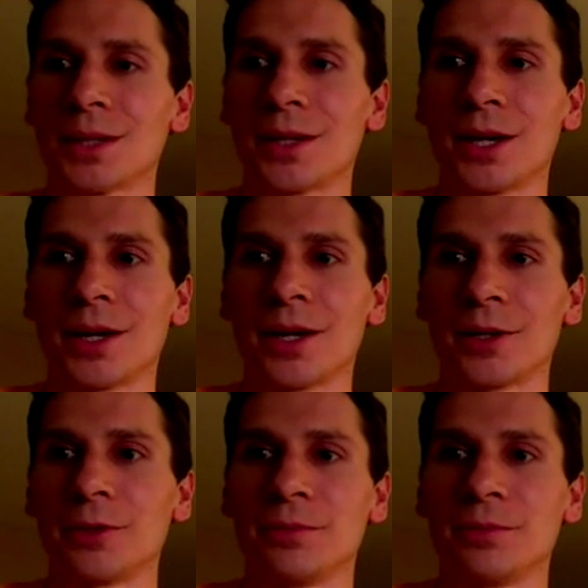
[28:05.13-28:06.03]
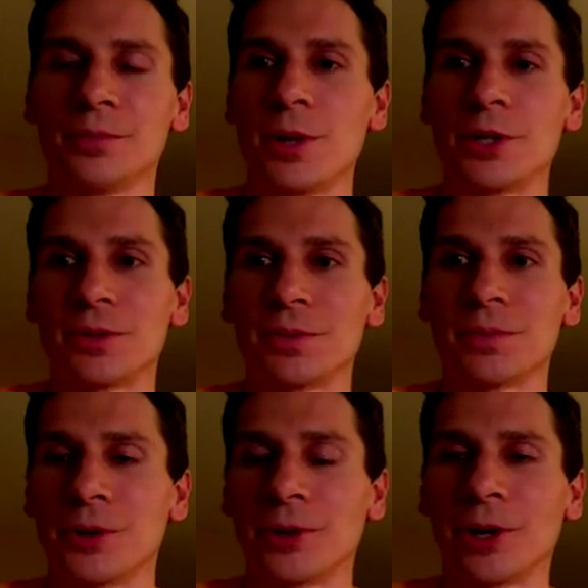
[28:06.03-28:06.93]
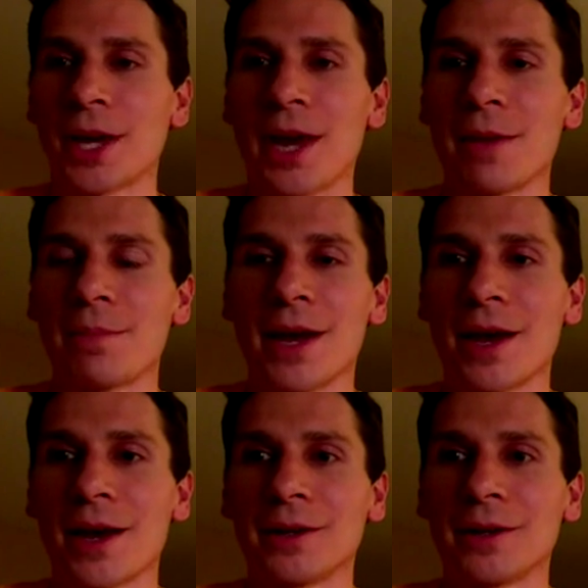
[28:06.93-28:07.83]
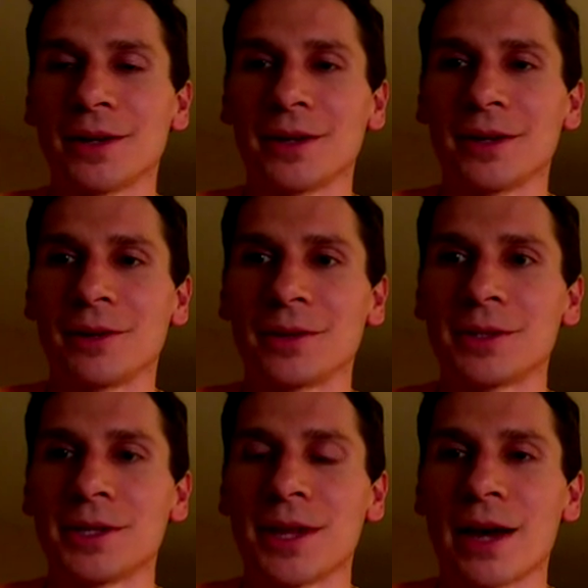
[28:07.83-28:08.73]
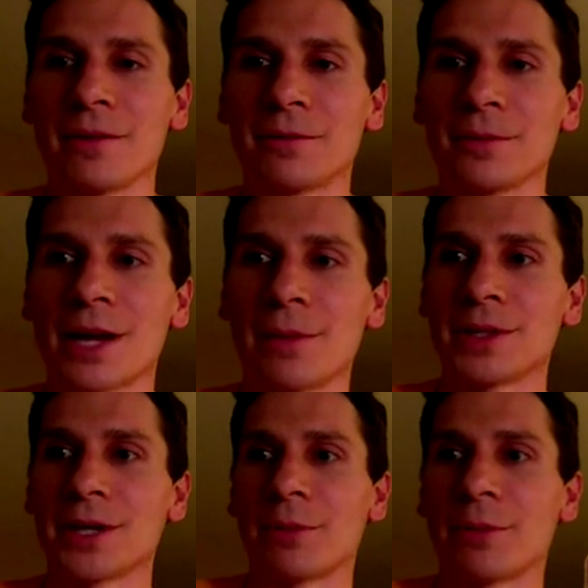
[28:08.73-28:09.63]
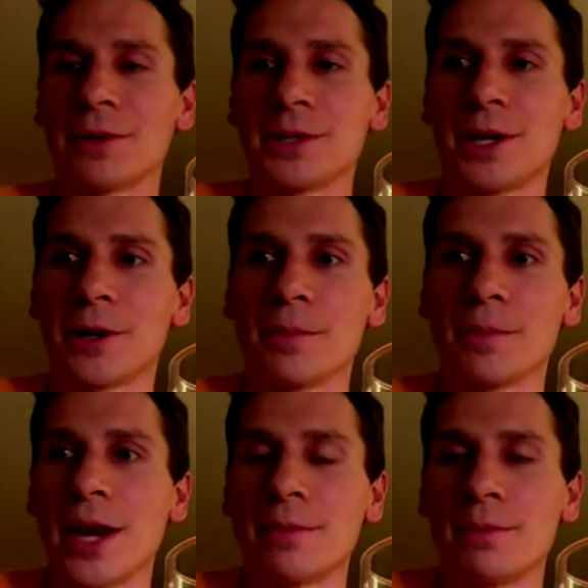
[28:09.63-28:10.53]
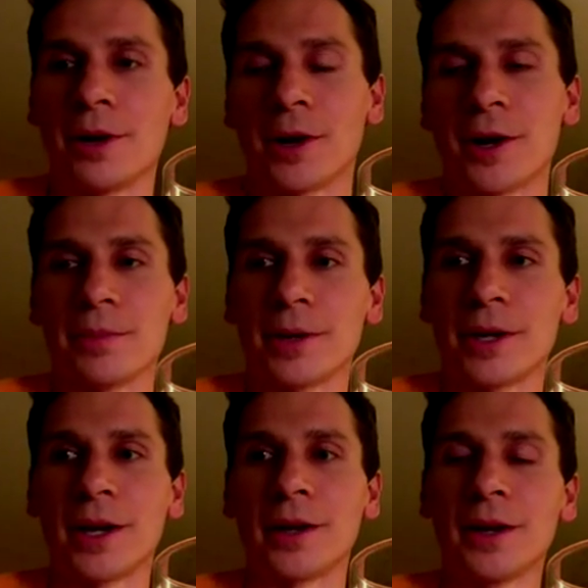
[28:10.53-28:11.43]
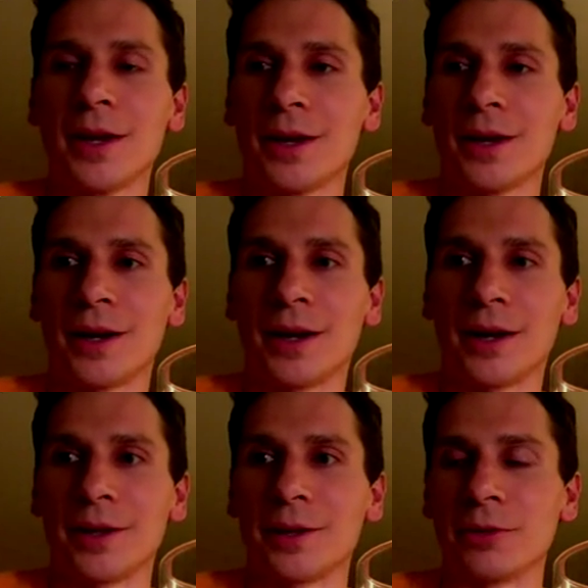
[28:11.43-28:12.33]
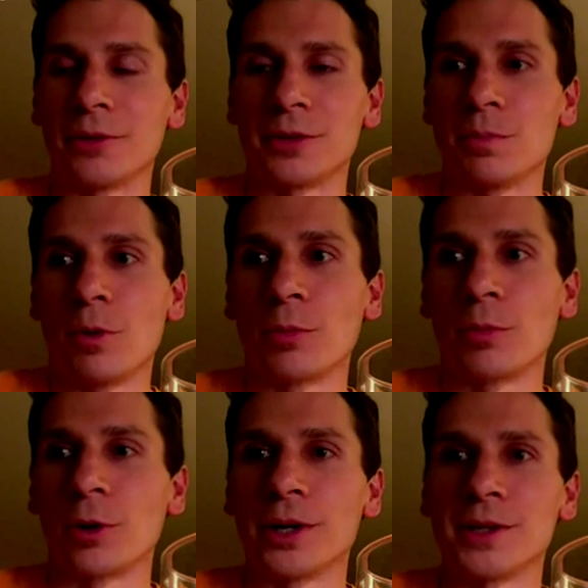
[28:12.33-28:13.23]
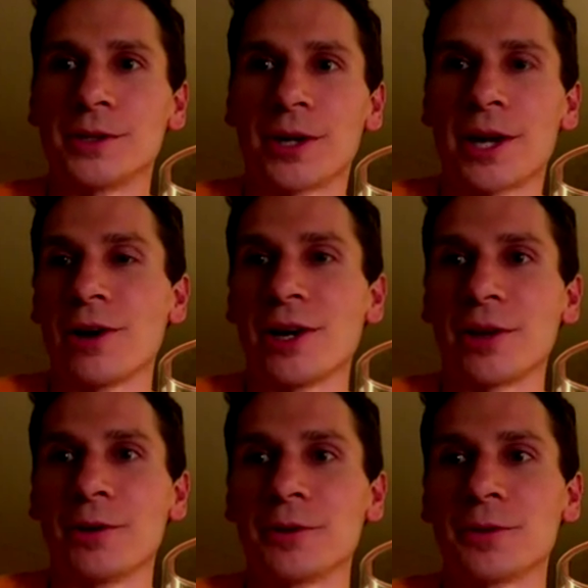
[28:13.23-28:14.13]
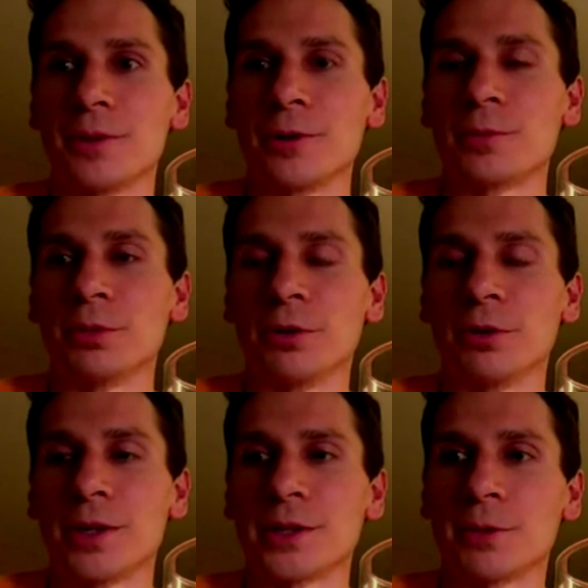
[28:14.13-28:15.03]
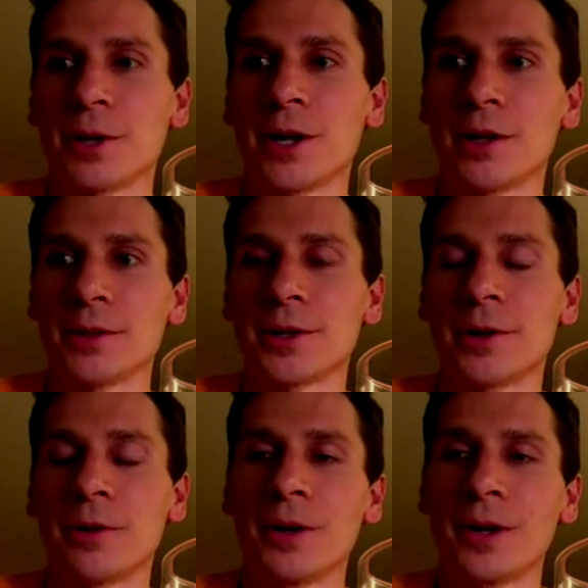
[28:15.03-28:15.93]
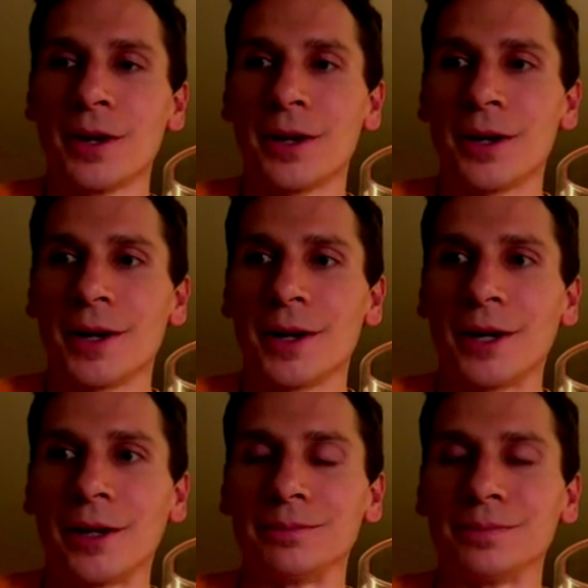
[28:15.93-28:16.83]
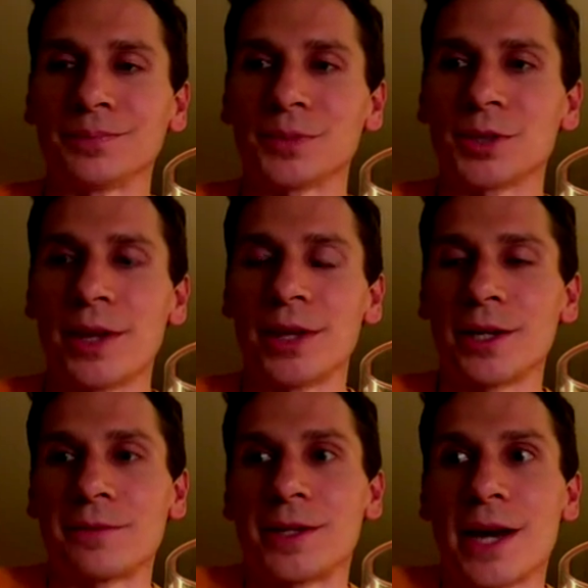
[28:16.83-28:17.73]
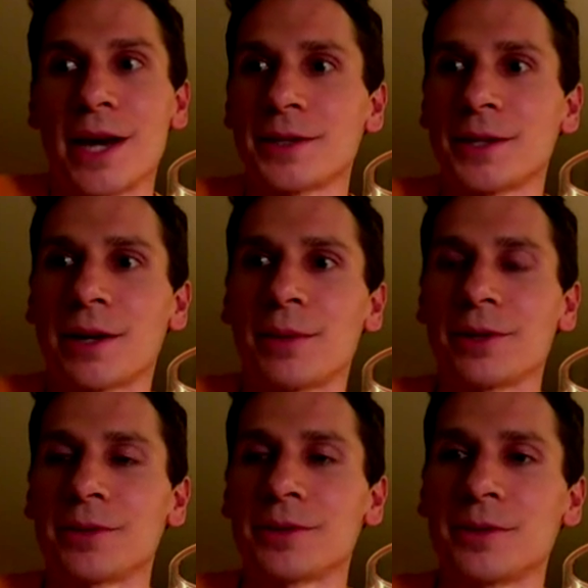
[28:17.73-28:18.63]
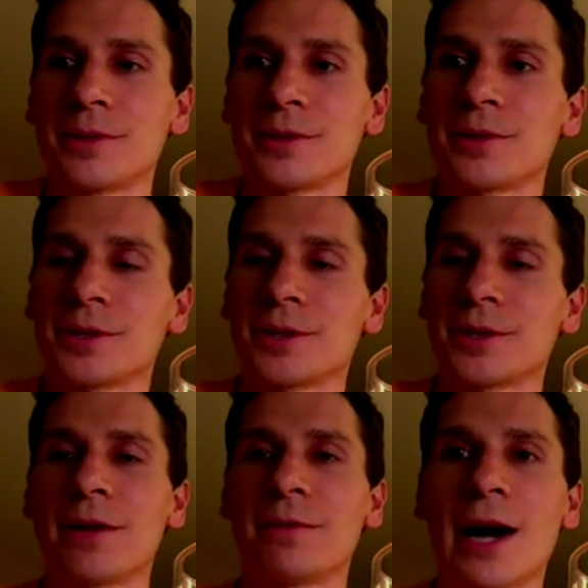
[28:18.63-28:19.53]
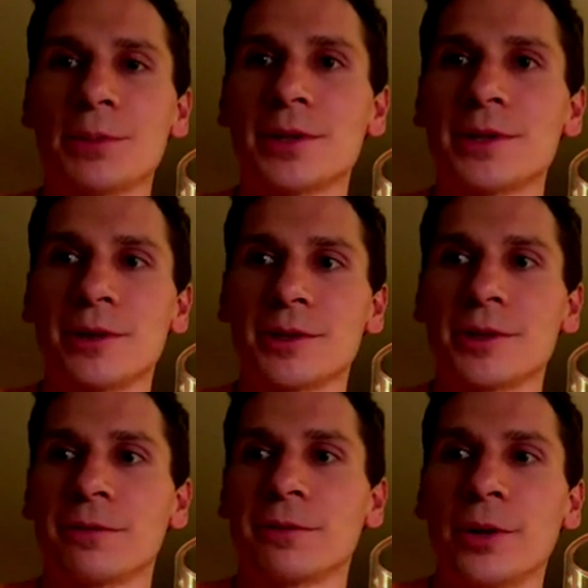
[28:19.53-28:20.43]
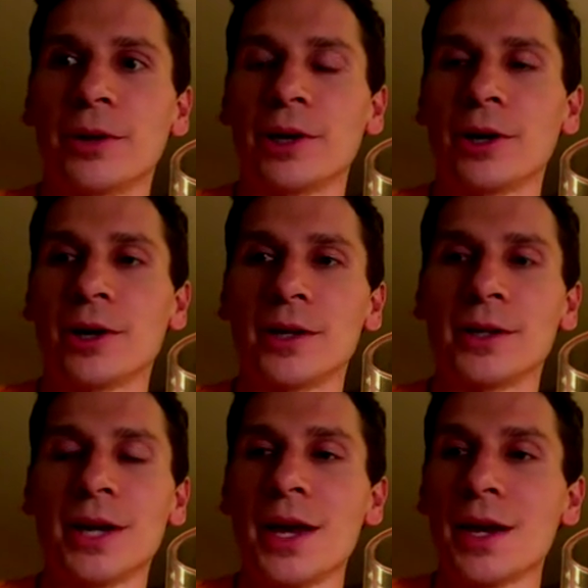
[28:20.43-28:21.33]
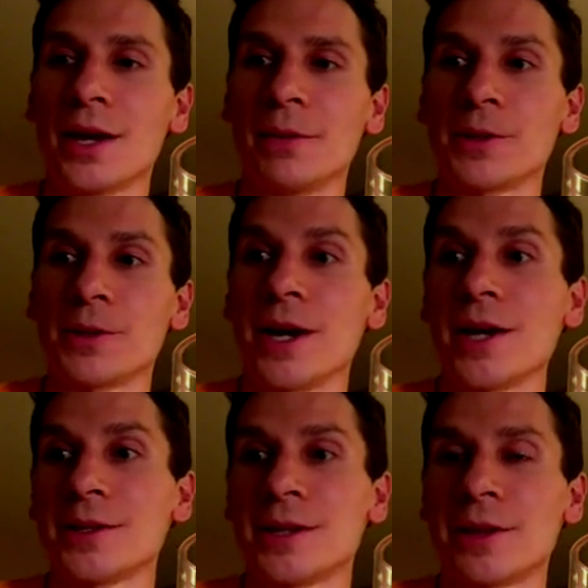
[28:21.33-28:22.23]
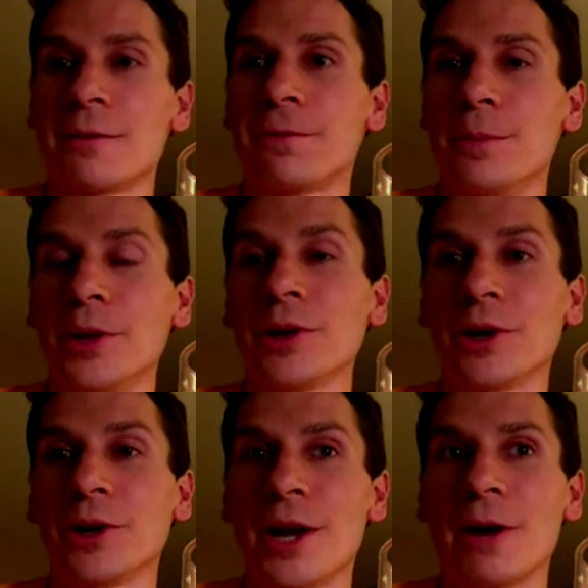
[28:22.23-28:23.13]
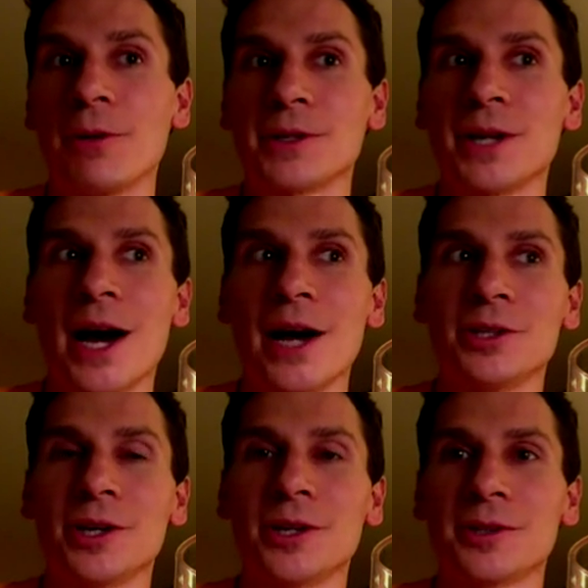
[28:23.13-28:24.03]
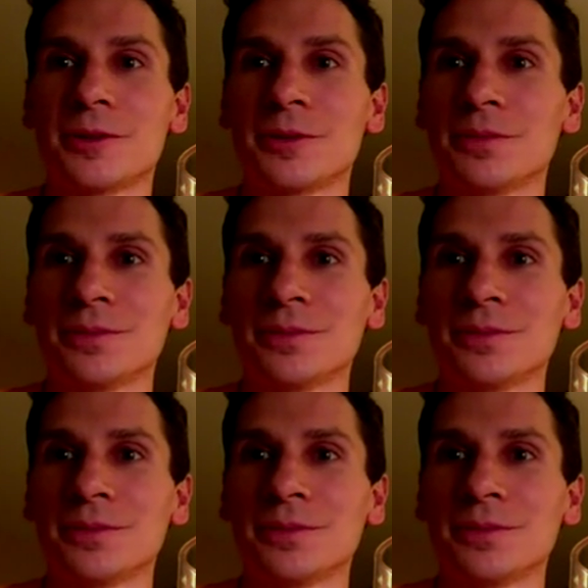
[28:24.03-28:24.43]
You mentioned earlier Cape Ann. You see that from time to time around here. Maine Beer Company. More and more places are carrying those breweries as well. So I think it's fantastic. I mean, there's just a lot of options. There's the Familiar, and what's nice is that the Familiar now is not just